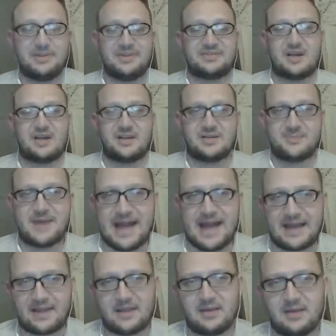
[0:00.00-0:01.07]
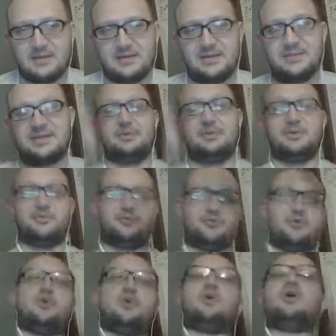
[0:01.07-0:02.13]
that's on his back is able to
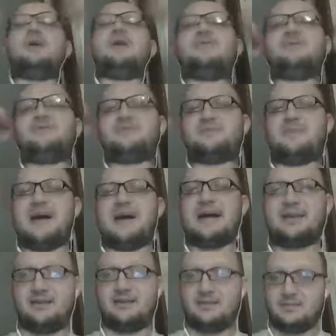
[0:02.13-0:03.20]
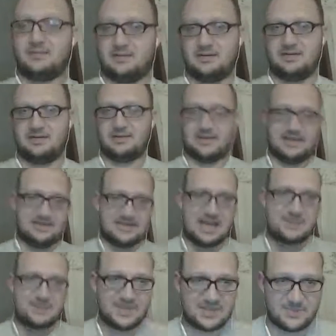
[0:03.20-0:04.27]
roll off of his back. He's
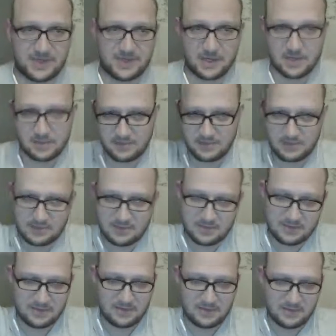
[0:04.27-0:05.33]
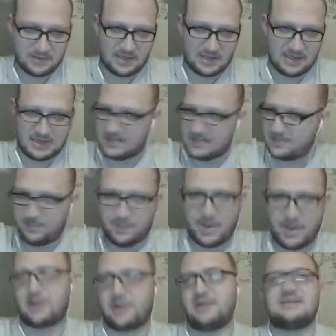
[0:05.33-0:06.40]
kept the spear, and he's
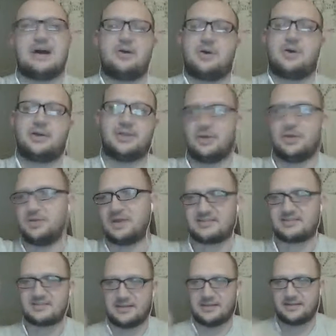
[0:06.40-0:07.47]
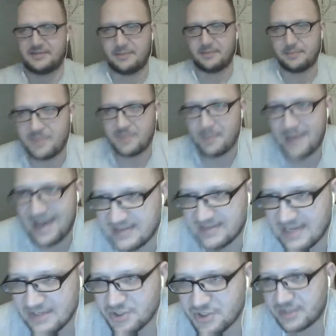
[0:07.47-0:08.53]
bearing it down on you. That's the bad
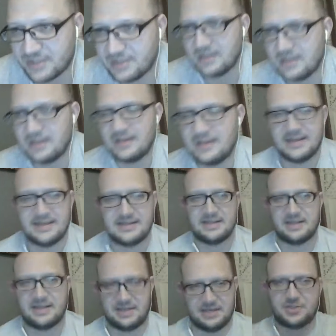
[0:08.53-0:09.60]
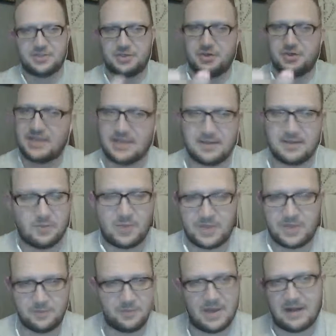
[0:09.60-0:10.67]
attention is that initially when
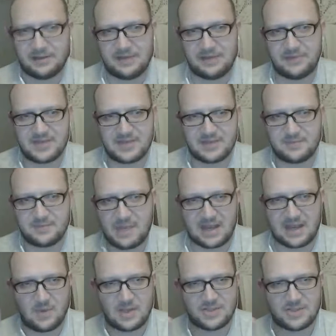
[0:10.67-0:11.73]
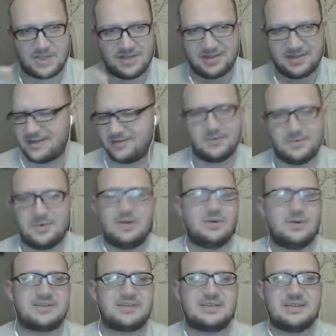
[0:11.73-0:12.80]
you held out this pocket watch, he thought,
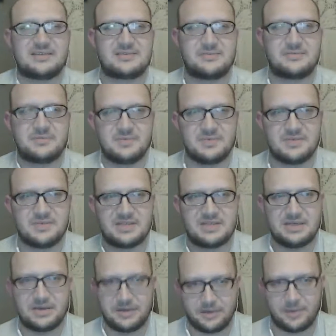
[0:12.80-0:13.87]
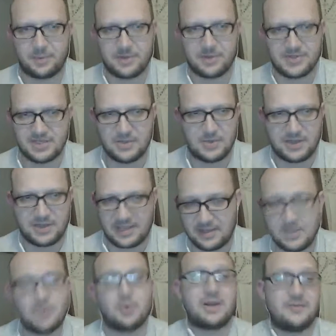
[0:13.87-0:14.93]
what's this silly little person doing?
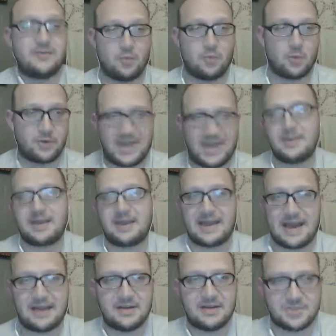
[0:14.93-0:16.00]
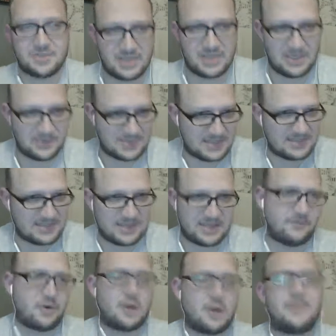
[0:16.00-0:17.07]
You weren't even worth aiming at initially. He was going to take the
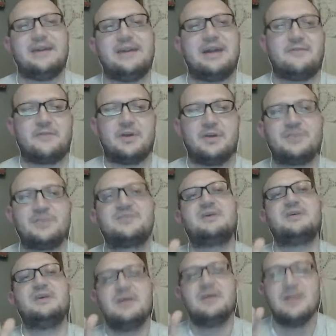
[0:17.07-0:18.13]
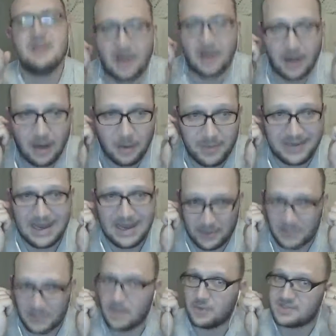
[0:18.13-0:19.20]
farmhand up first. But now he
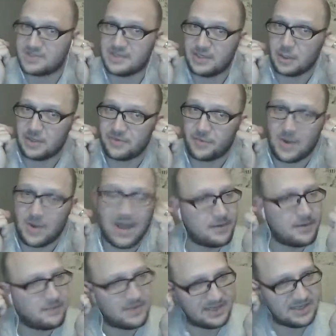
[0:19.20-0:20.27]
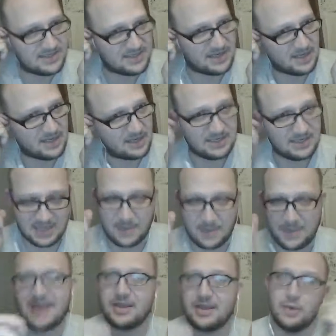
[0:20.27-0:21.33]
knows that you're a threat, and he's coming
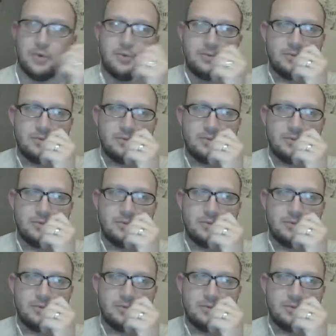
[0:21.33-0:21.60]
at you.